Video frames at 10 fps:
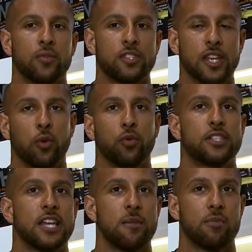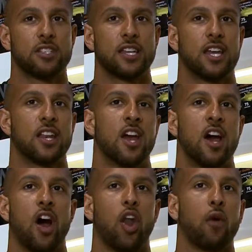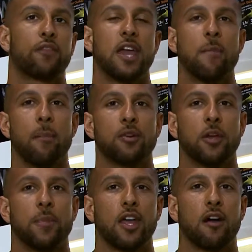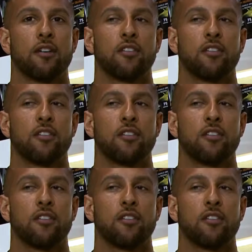seeing all the team and seeing a lot of key members that have been there